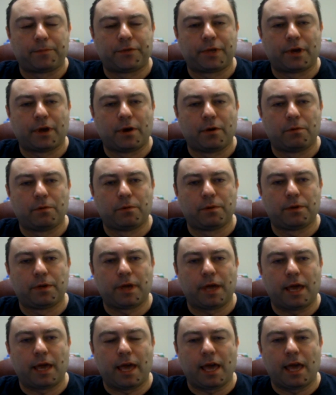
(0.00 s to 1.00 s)
So
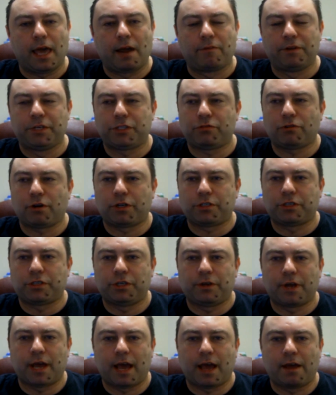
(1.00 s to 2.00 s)
every structure
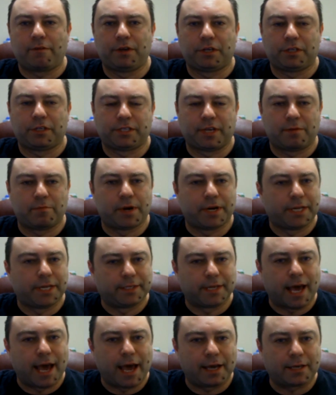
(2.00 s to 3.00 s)
you have, you can save money
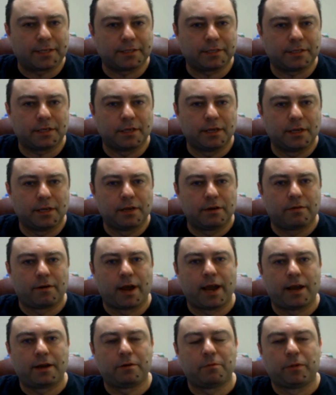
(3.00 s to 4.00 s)
tax,
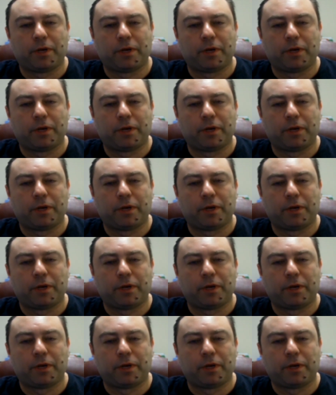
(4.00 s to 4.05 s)
right?